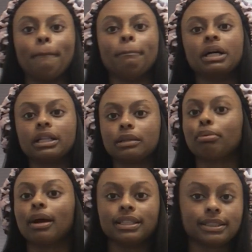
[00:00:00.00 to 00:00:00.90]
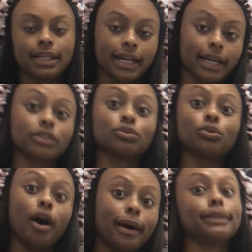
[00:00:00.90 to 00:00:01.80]
But the price tag is
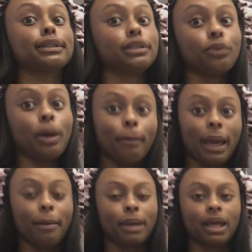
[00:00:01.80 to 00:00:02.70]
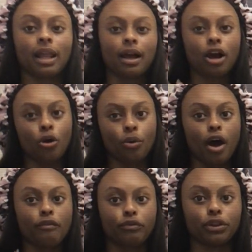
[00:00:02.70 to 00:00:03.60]
honestly what made me like hold
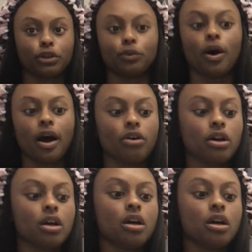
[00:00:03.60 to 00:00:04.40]
off for a little while.